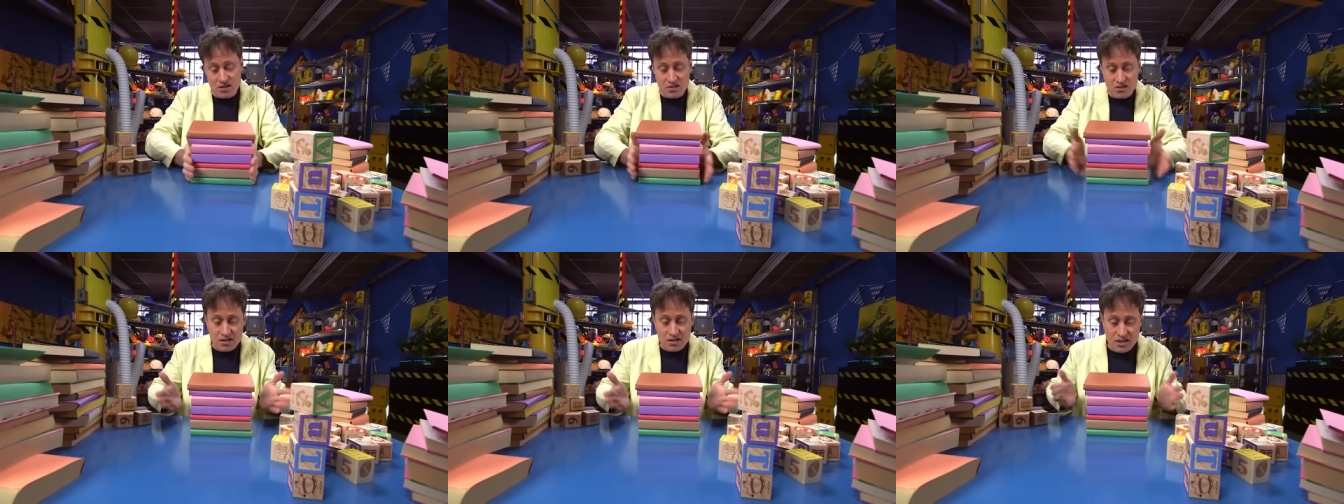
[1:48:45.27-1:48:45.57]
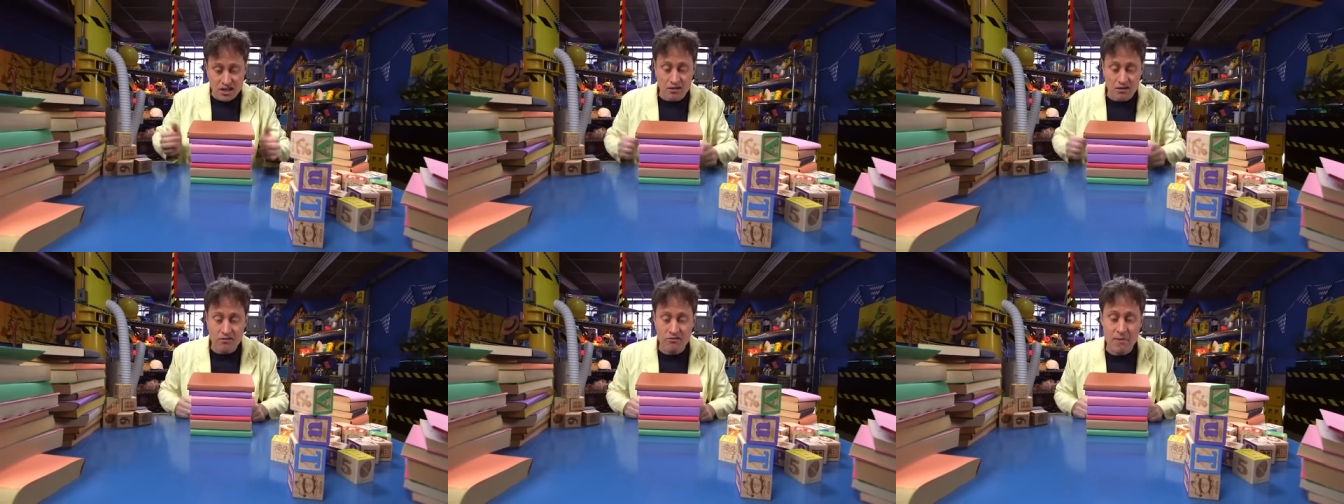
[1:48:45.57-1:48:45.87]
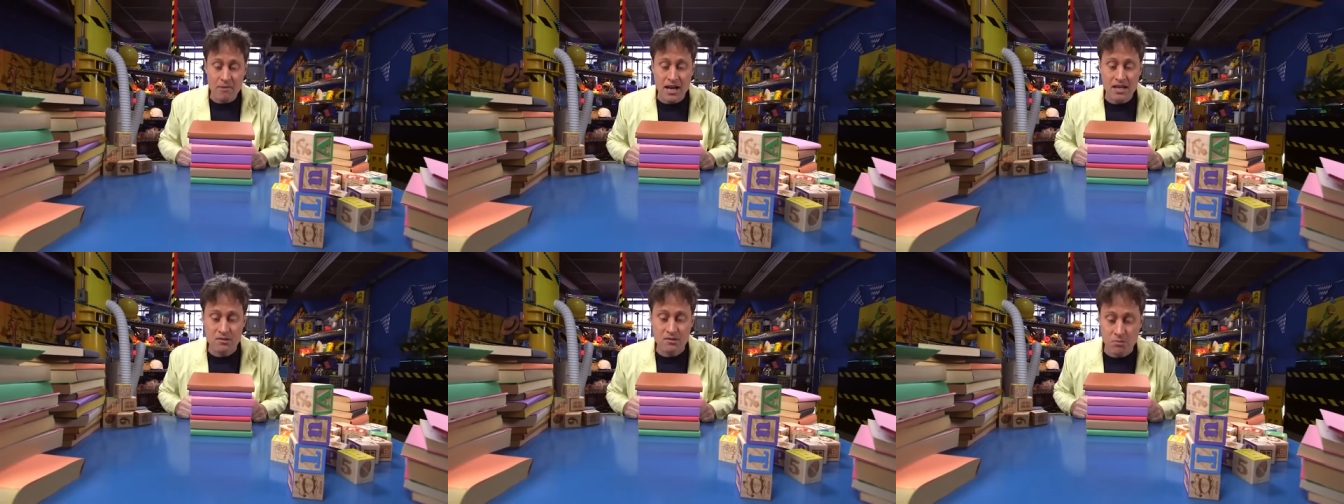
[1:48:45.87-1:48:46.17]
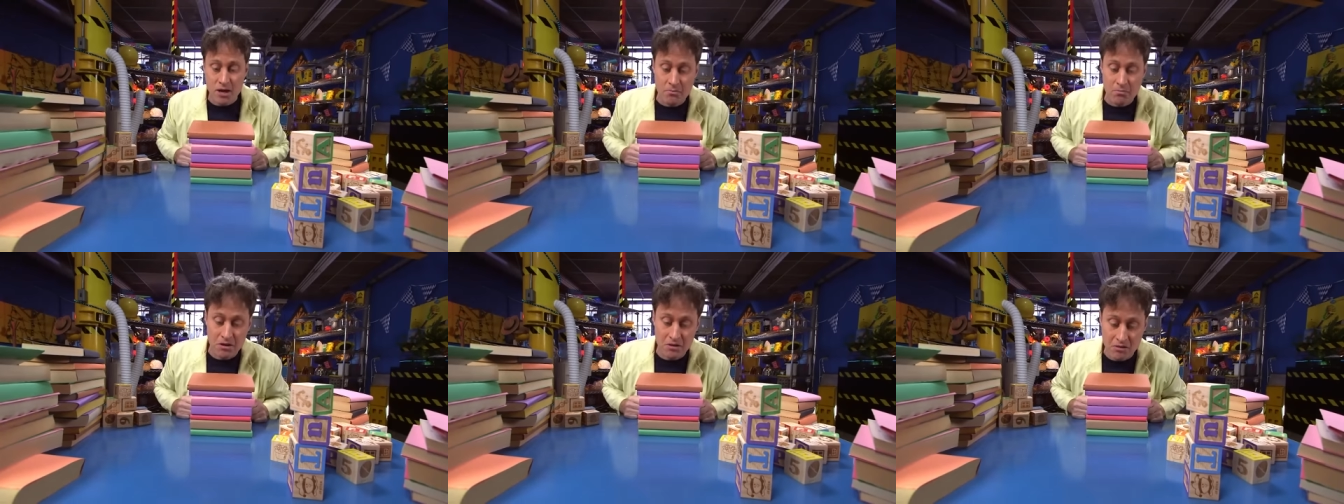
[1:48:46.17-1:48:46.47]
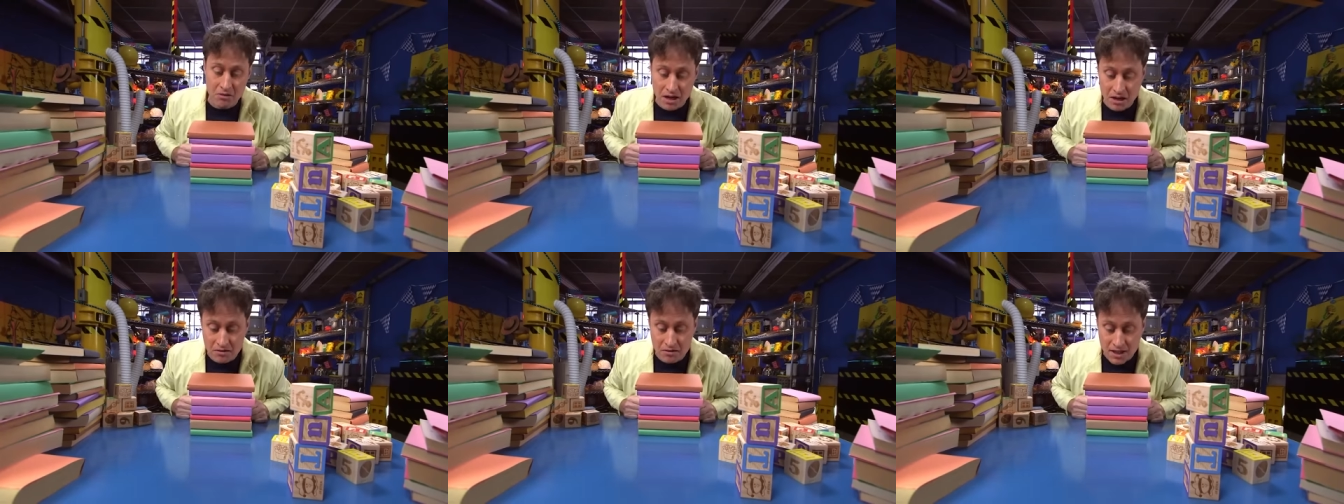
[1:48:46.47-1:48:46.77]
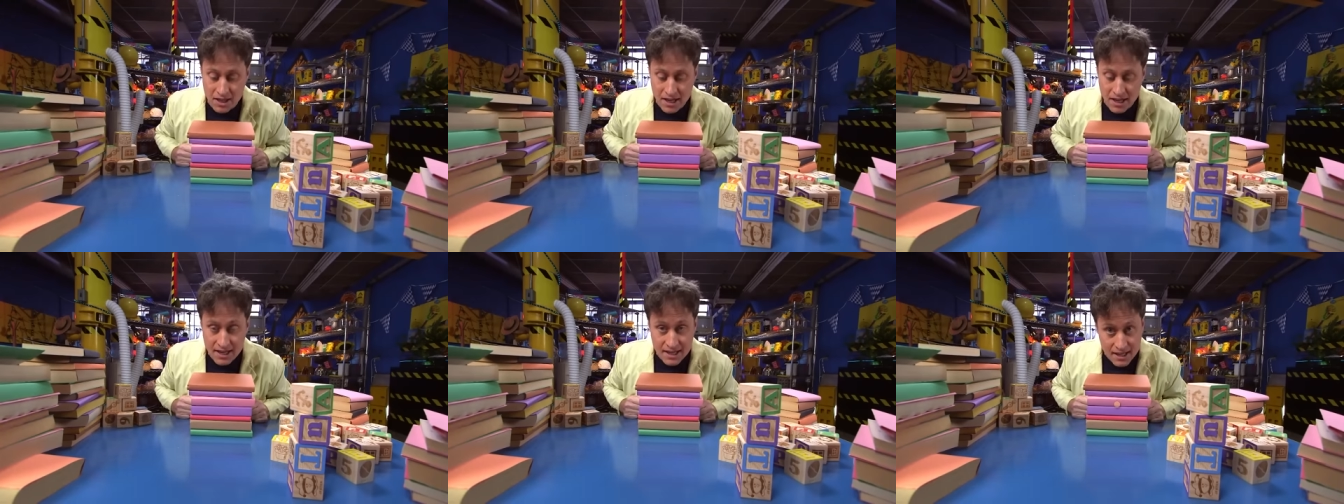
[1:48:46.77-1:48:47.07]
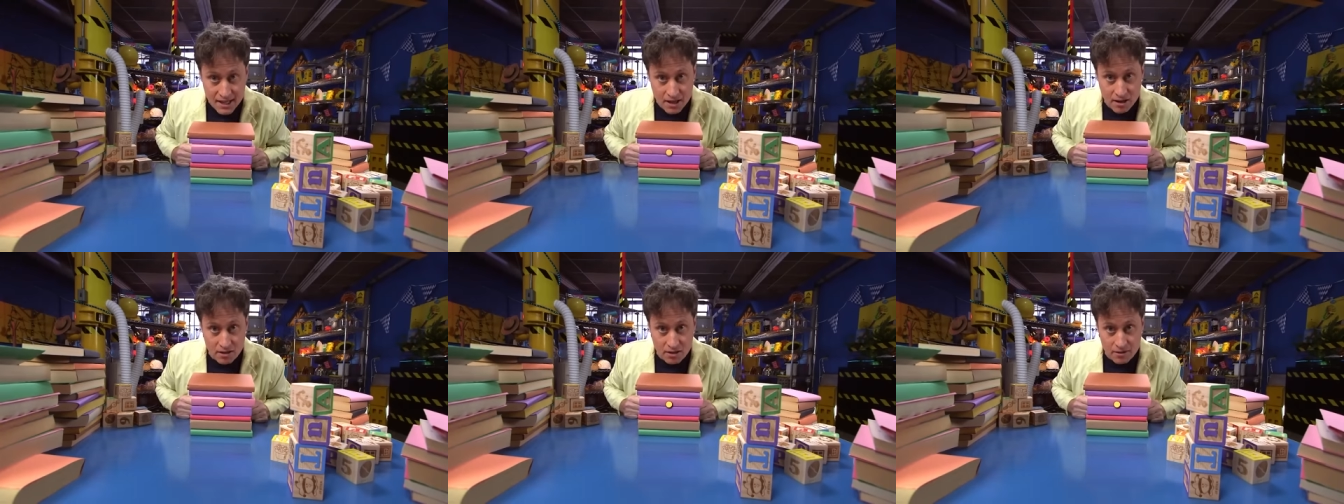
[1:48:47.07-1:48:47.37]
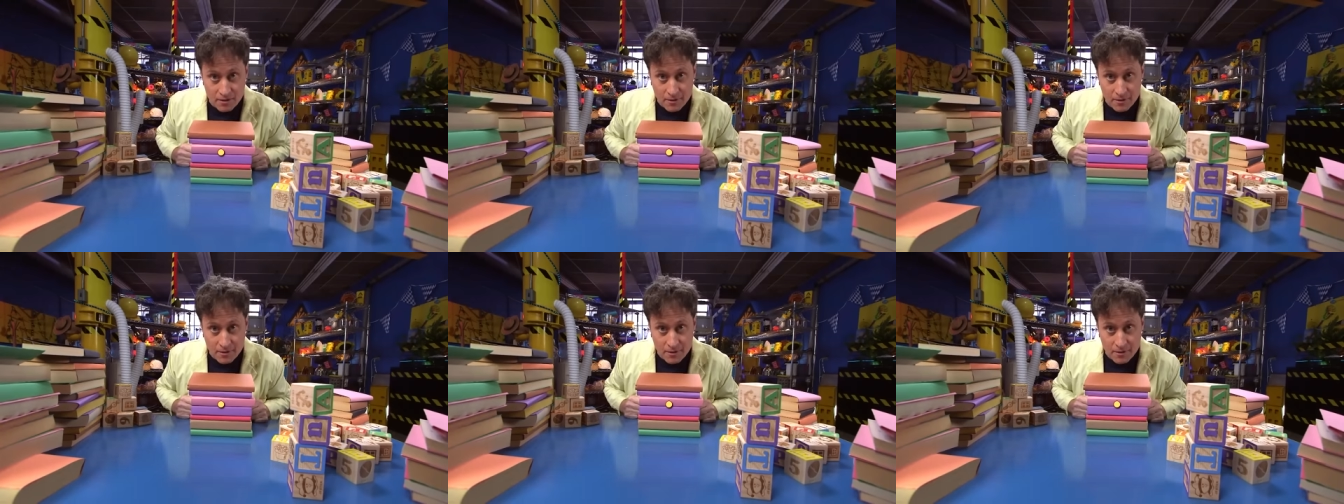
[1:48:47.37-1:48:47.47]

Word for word: so the center of mass might be around here.